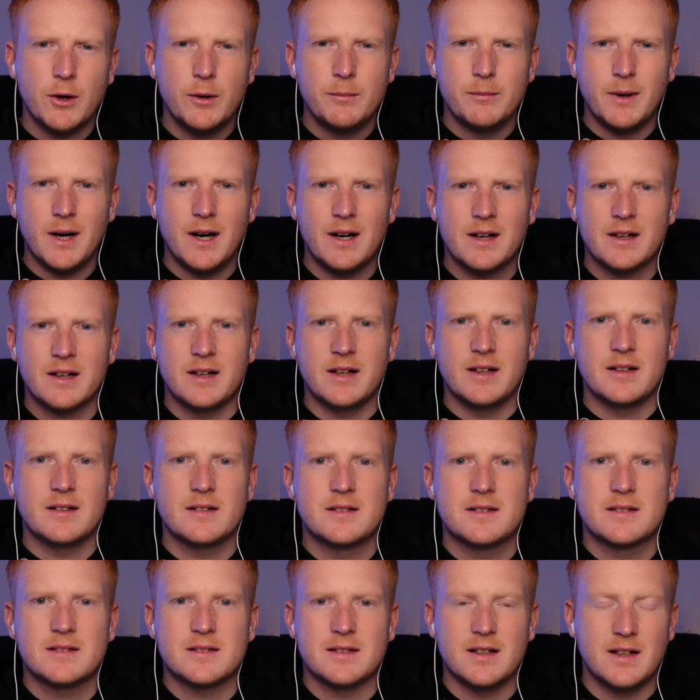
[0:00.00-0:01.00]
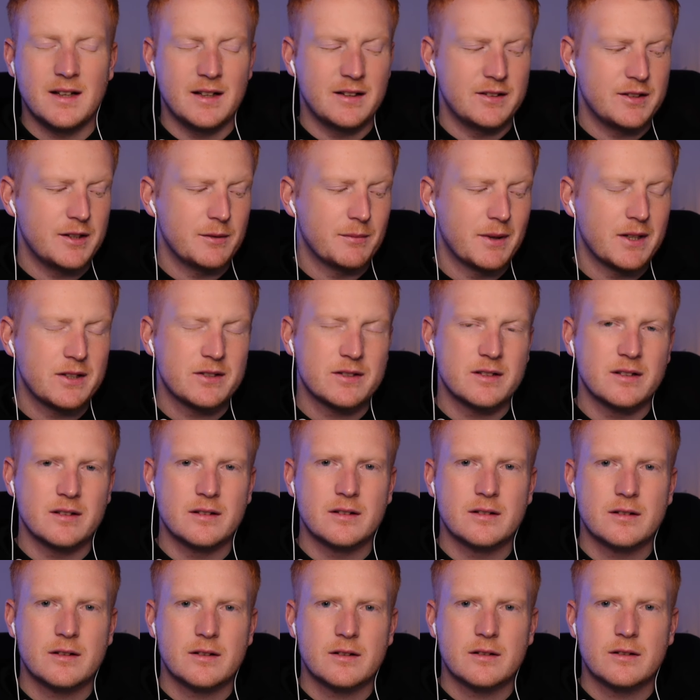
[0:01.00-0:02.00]
You mentioned growing markets,
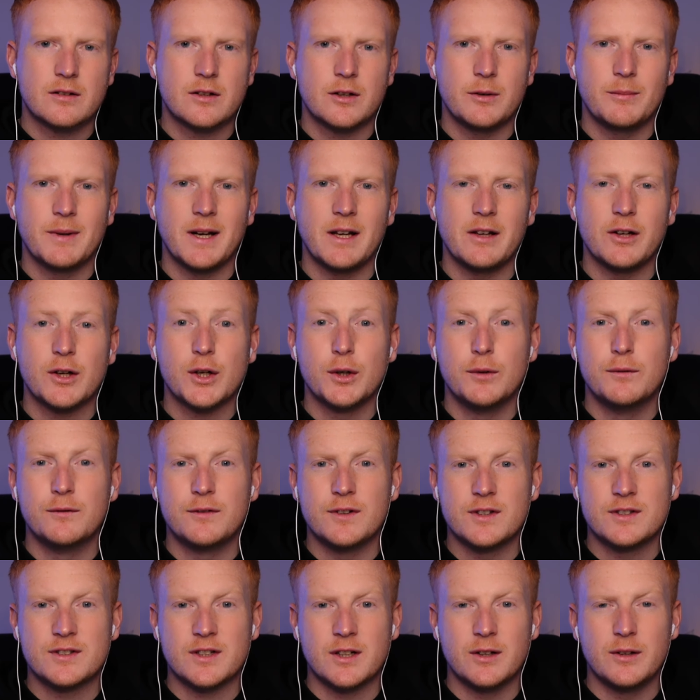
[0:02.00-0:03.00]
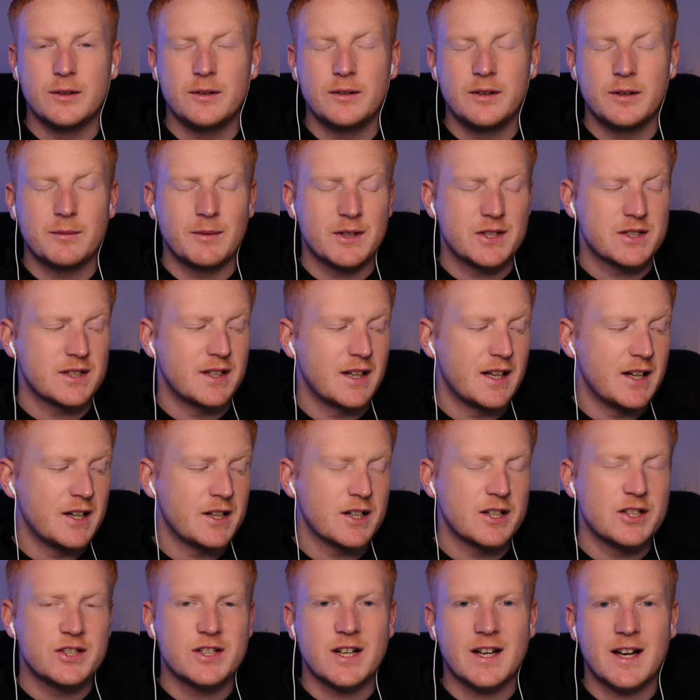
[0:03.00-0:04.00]
and you mentioned coming out your comfort zone.
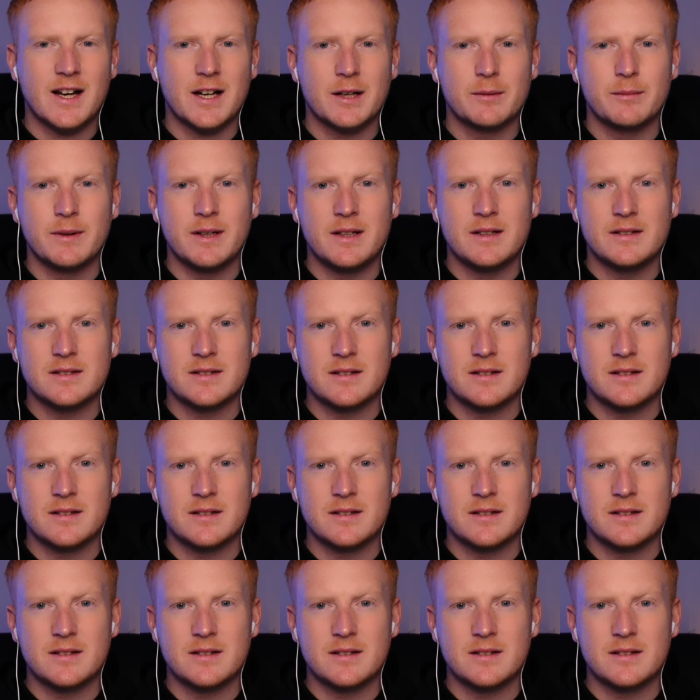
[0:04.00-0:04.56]
You mentioned English